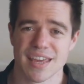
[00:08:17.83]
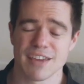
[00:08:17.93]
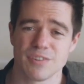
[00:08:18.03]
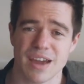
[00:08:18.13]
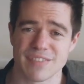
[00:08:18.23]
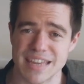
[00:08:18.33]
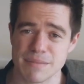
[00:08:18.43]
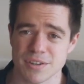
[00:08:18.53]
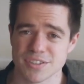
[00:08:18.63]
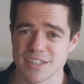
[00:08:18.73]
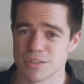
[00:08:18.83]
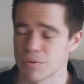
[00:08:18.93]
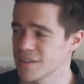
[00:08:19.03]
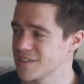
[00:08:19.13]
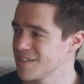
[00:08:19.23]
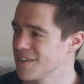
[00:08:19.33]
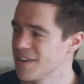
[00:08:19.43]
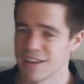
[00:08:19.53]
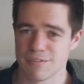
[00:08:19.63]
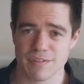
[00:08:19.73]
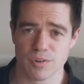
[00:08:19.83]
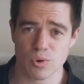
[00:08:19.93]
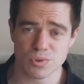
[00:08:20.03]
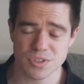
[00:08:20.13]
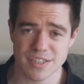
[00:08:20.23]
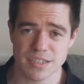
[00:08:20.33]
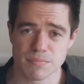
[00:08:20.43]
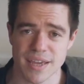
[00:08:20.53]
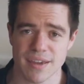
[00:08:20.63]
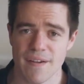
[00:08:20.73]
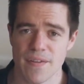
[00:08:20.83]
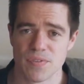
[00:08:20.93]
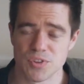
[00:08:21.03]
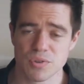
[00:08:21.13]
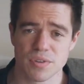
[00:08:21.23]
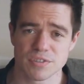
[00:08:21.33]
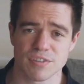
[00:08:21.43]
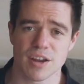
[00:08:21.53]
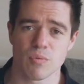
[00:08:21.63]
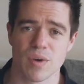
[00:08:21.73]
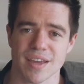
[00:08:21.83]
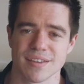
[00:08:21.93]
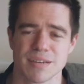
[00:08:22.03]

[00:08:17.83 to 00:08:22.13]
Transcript: if you have emails you need to answer, if you have calls you need to make, do those right away.